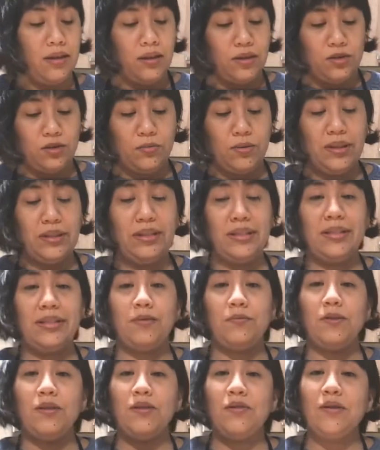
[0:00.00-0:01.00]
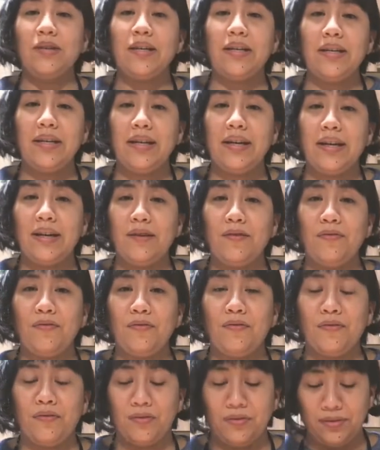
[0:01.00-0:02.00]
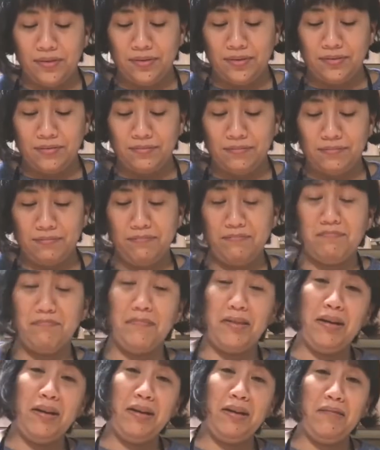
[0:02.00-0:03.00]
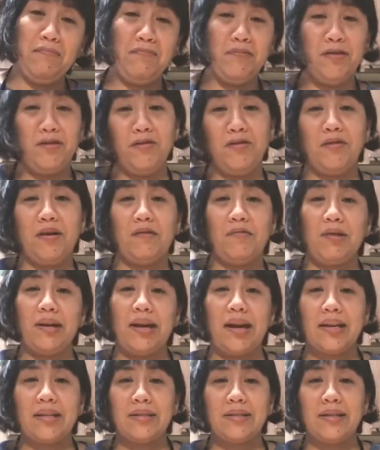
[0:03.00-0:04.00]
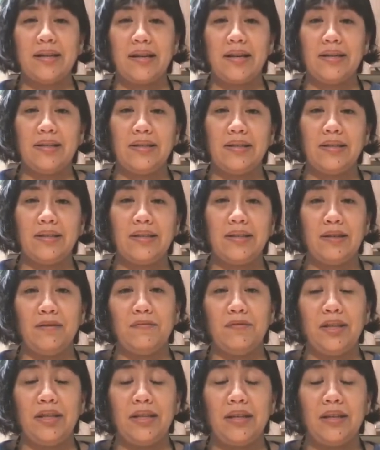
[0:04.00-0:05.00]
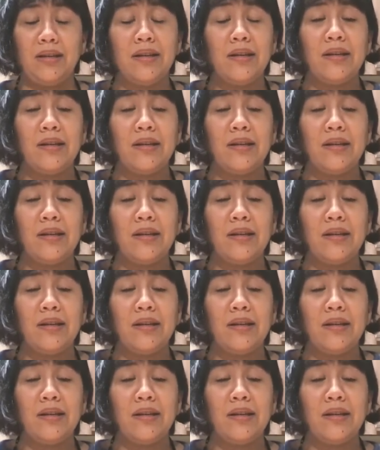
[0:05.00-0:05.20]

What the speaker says: So well, this is what you can have in a relaxed night, evening.